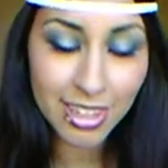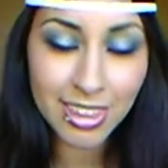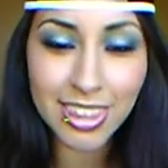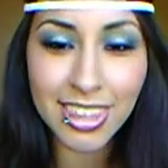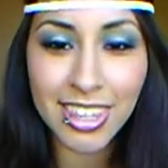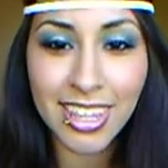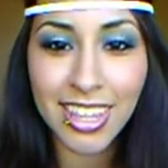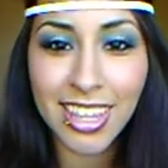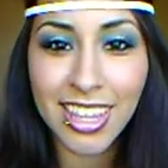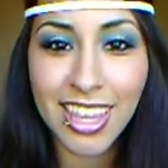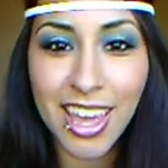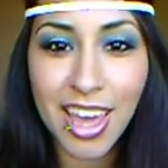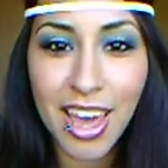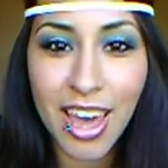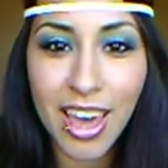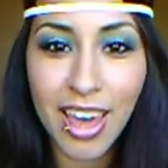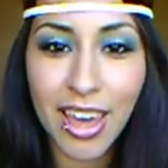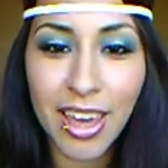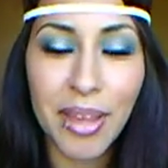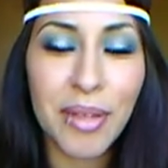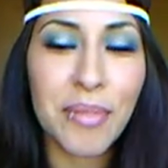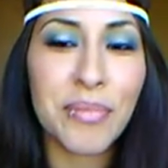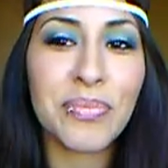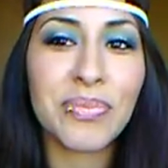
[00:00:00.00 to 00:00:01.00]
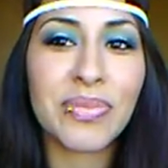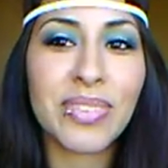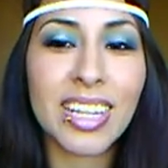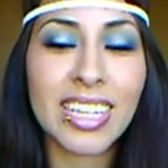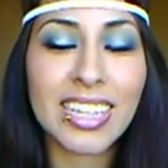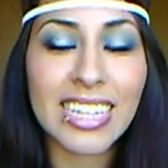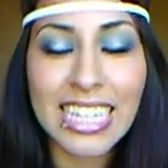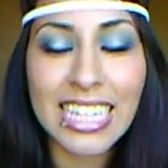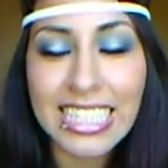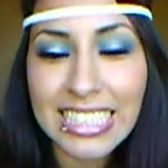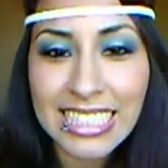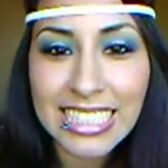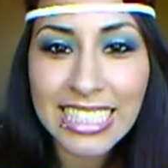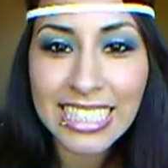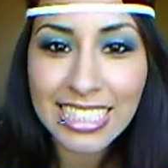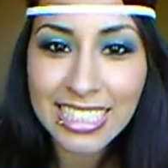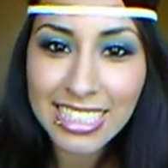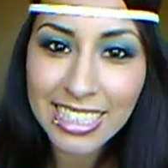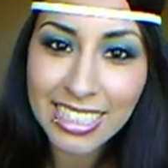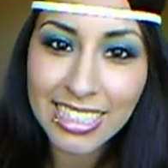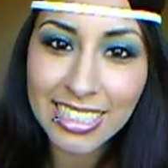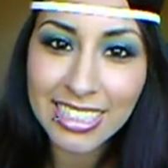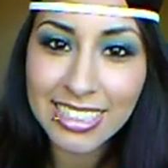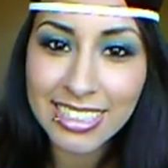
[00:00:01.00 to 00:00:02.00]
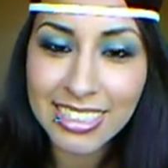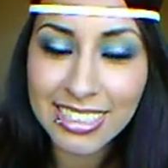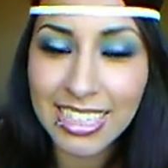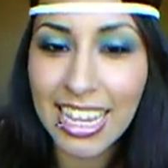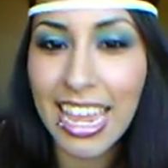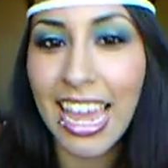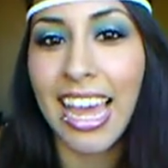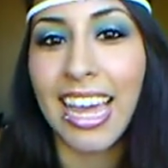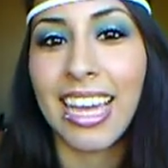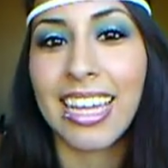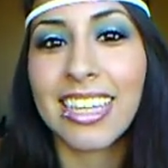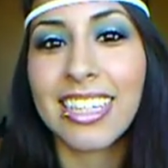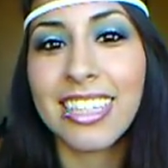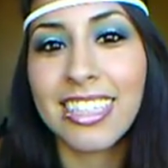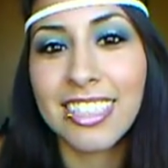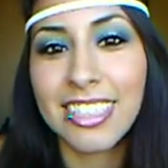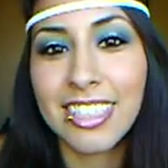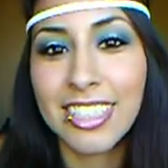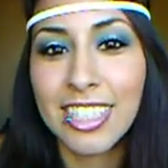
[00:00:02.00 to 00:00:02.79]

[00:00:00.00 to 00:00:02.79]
the Latina tag.